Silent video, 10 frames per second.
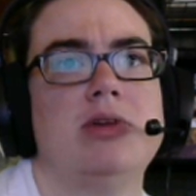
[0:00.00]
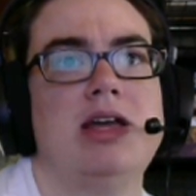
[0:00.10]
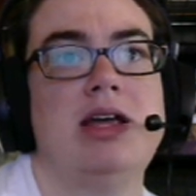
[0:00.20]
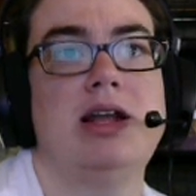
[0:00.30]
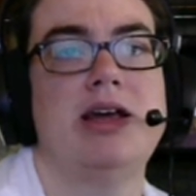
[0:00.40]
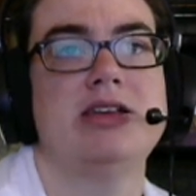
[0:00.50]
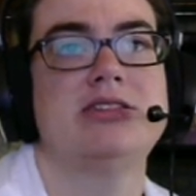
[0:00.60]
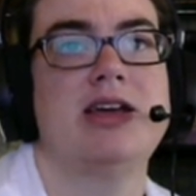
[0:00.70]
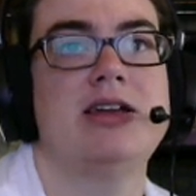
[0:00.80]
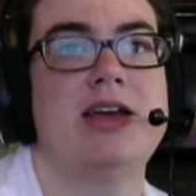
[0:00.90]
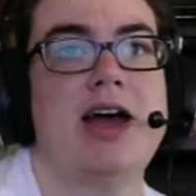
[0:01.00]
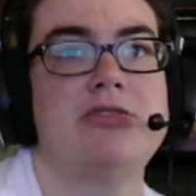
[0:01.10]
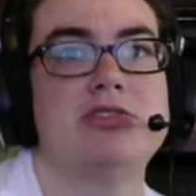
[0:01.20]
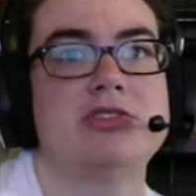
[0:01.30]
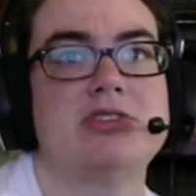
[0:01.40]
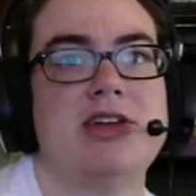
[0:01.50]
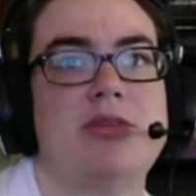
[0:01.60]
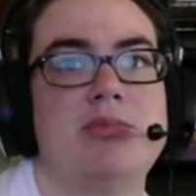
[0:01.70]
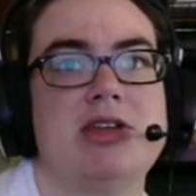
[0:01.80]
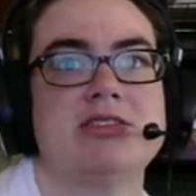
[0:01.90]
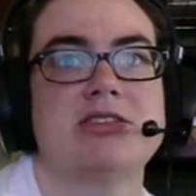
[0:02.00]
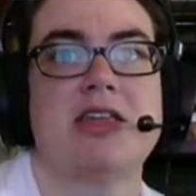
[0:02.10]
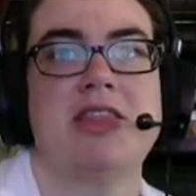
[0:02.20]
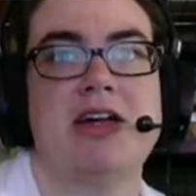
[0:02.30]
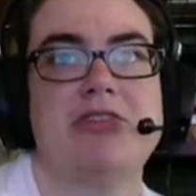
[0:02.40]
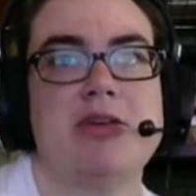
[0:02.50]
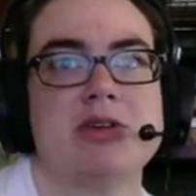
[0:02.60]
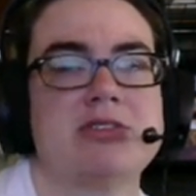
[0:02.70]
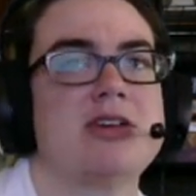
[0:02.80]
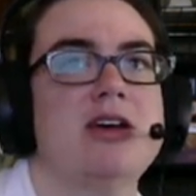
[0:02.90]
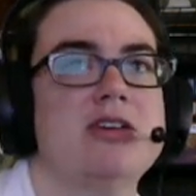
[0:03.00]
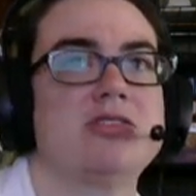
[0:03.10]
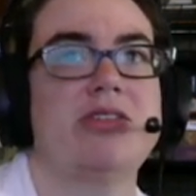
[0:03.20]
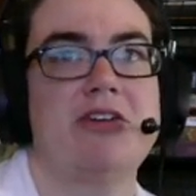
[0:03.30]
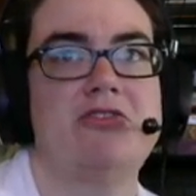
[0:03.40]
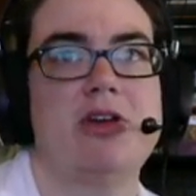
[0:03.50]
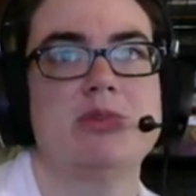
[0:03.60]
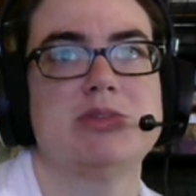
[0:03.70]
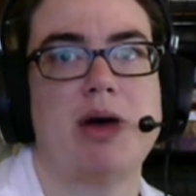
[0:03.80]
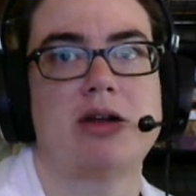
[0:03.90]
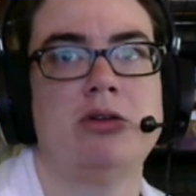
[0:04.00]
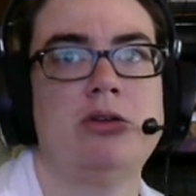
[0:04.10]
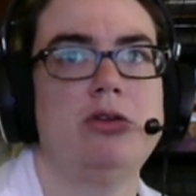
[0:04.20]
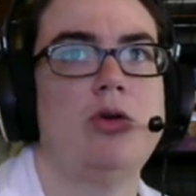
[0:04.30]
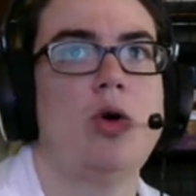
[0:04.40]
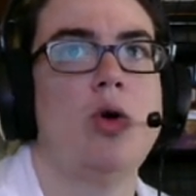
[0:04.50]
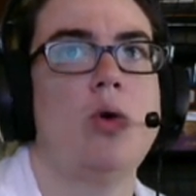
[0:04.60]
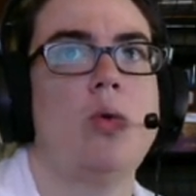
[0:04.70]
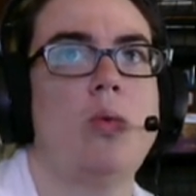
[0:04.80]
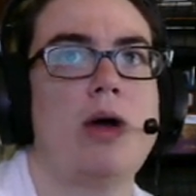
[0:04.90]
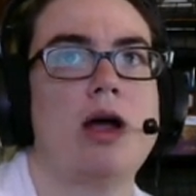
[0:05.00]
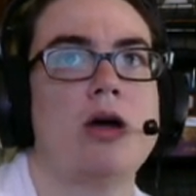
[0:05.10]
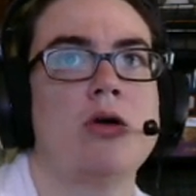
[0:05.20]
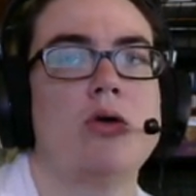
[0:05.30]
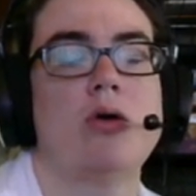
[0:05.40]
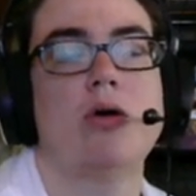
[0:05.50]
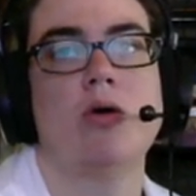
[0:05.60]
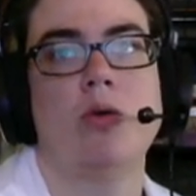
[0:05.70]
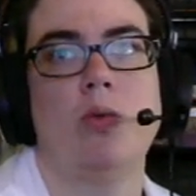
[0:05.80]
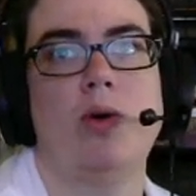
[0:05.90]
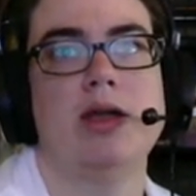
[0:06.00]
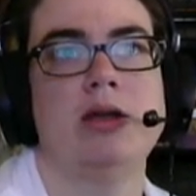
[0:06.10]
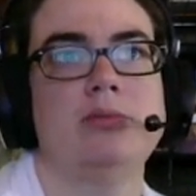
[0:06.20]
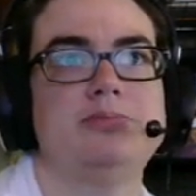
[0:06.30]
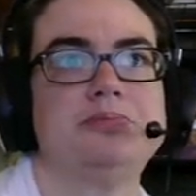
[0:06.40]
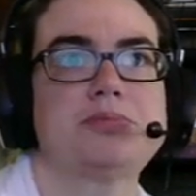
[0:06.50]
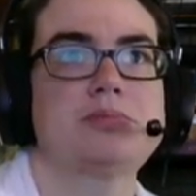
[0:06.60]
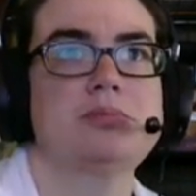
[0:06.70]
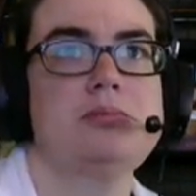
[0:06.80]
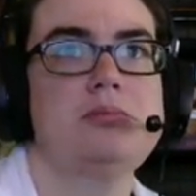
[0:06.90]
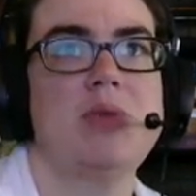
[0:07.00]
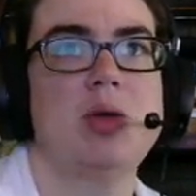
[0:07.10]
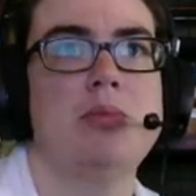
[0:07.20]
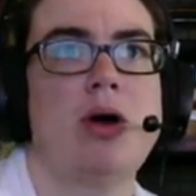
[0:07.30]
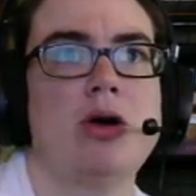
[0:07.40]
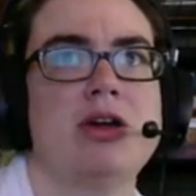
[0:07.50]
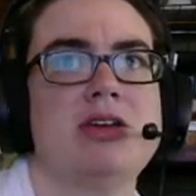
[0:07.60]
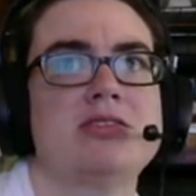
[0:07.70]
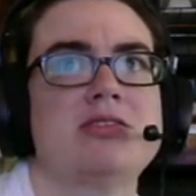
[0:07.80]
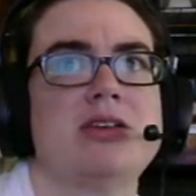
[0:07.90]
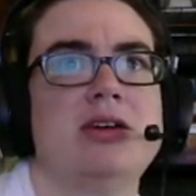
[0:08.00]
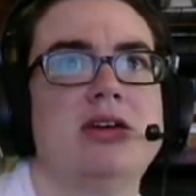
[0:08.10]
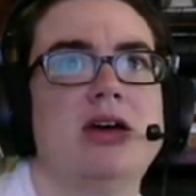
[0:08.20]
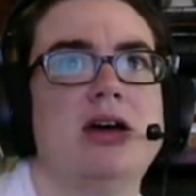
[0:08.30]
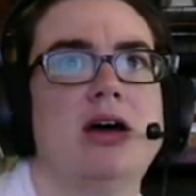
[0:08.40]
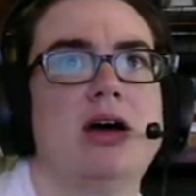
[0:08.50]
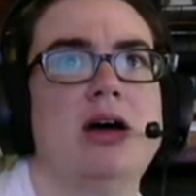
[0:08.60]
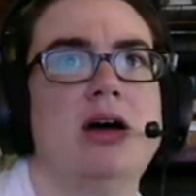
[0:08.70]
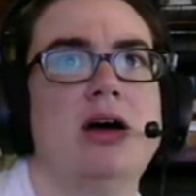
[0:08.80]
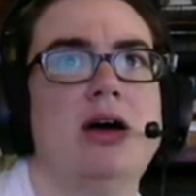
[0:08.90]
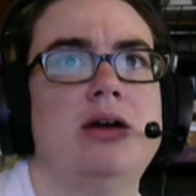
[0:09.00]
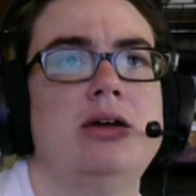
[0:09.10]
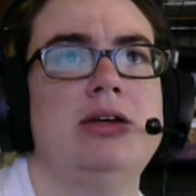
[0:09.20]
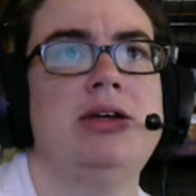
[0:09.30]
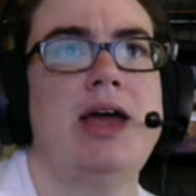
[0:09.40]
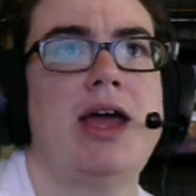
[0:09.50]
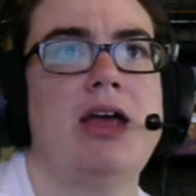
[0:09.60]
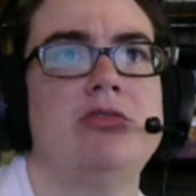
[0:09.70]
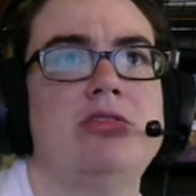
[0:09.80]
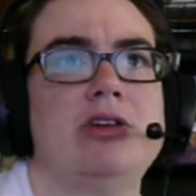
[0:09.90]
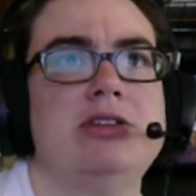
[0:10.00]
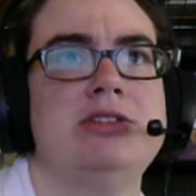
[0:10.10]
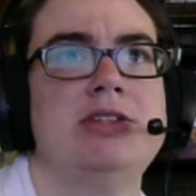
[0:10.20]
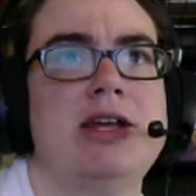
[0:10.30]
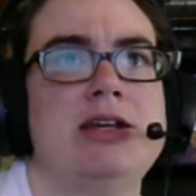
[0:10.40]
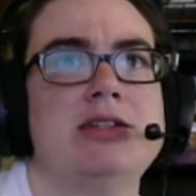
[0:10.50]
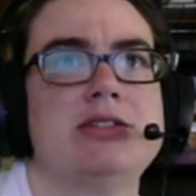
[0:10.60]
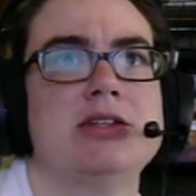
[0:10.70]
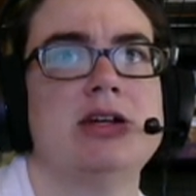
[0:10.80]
ille standing after its noun means that famous. So that famous battle where or when Marius gave dedit.